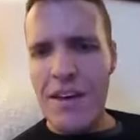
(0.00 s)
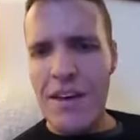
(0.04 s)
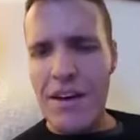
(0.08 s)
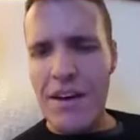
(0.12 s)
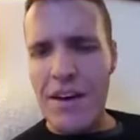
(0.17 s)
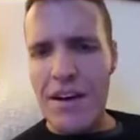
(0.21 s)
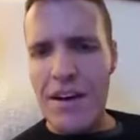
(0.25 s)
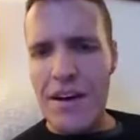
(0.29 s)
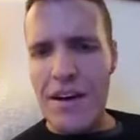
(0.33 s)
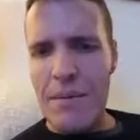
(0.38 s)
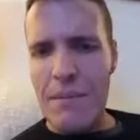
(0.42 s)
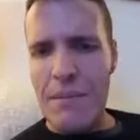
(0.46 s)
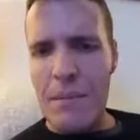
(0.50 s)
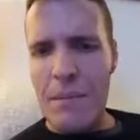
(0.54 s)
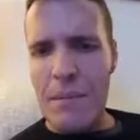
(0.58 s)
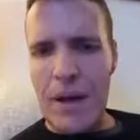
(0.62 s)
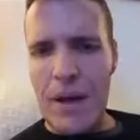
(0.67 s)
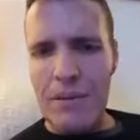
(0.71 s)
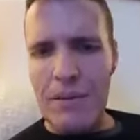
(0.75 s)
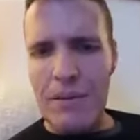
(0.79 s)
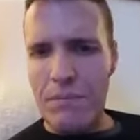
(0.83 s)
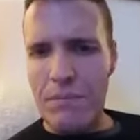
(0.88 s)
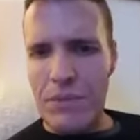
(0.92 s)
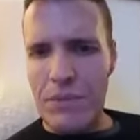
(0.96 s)

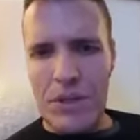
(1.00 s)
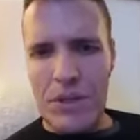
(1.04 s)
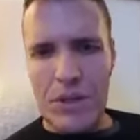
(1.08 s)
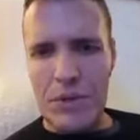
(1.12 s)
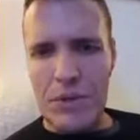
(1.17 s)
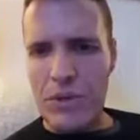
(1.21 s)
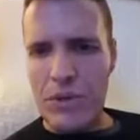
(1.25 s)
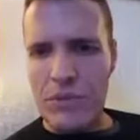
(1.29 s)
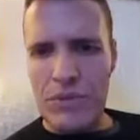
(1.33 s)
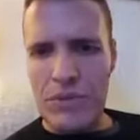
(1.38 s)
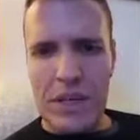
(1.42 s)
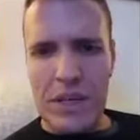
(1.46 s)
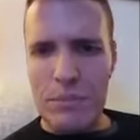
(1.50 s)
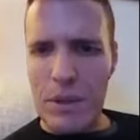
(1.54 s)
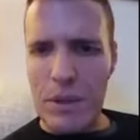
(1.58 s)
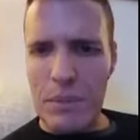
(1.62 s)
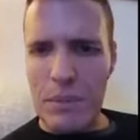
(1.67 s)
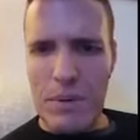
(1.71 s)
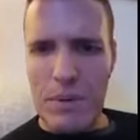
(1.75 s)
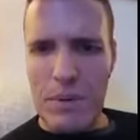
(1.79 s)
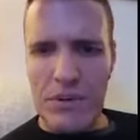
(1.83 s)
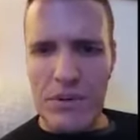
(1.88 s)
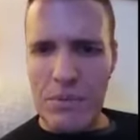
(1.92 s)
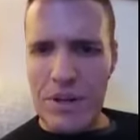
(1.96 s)
I, don't take a
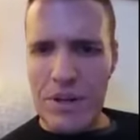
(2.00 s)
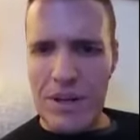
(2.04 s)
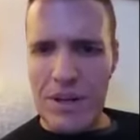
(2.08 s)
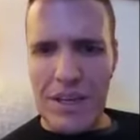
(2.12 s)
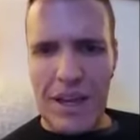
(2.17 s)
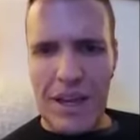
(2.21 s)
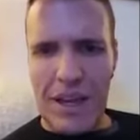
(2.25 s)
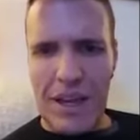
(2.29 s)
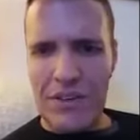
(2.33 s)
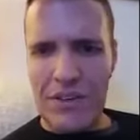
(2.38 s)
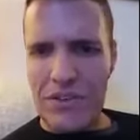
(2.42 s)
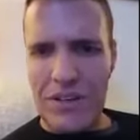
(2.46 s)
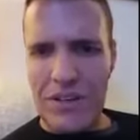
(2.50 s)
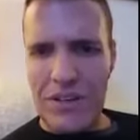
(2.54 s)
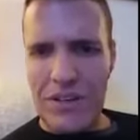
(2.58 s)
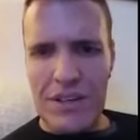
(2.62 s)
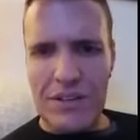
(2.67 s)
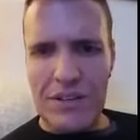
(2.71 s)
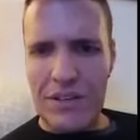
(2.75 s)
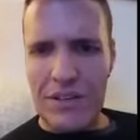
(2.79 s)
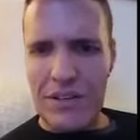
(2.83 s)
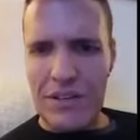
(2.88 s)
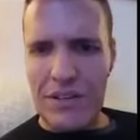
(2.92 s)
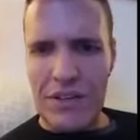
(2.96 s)
blood pressure medication.
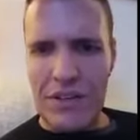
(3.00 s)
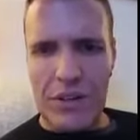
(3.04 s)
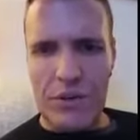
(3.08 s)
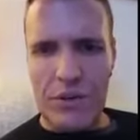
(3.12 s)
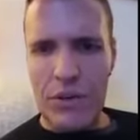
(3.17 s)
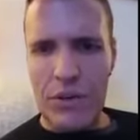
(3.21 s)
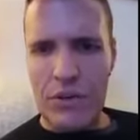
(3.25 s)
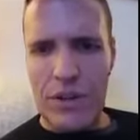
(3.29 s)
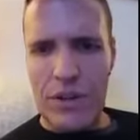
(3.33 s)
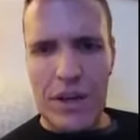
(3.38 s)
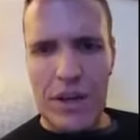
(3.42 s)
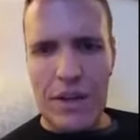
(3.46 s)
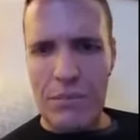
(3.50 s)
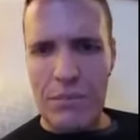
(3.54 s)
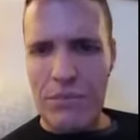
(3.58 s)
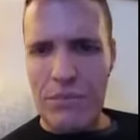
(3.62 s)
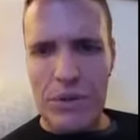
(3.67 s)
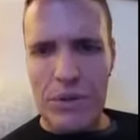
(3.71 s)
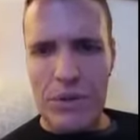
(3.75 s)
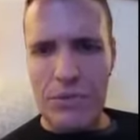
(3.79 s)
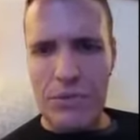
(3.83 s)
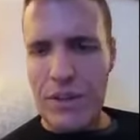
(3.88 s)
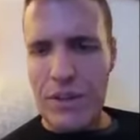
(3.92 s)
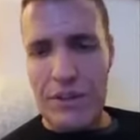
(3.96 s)
No
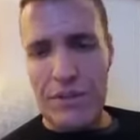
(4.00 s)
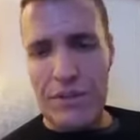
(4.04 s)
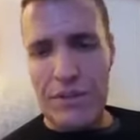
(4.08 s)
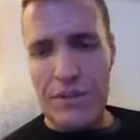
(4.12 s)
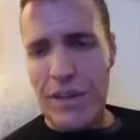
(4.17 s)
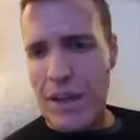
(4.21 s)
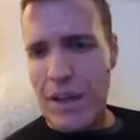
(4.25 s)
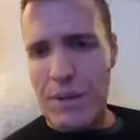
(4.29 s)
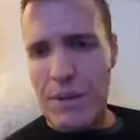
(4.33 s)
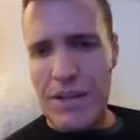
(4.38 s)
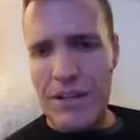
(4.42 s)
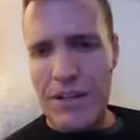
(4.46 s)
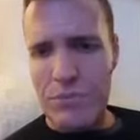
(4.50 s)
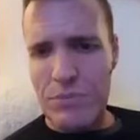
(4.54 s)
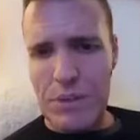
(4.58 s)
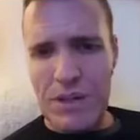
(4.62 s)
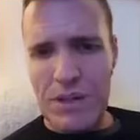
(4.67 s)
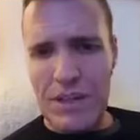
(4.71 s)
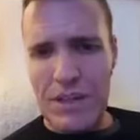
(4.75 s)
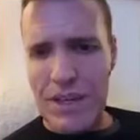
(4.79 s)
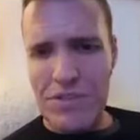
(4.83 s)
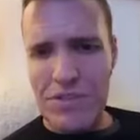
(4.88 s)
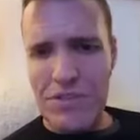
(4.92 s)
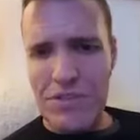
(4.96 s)
diabetes
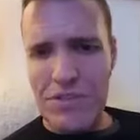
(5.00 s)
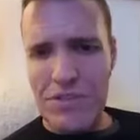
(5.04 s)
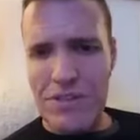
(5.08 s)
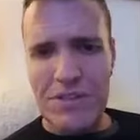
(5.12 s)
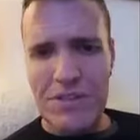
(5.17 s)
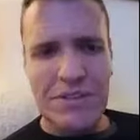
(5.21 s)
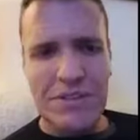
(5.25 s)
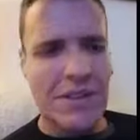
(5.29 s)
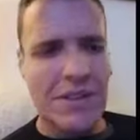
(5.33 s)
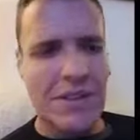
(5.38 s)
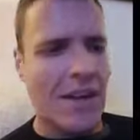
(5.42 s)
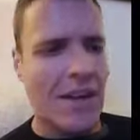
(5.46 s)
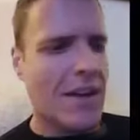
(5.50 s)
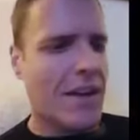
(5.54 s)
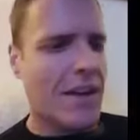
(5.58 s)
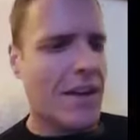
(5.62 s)
medications.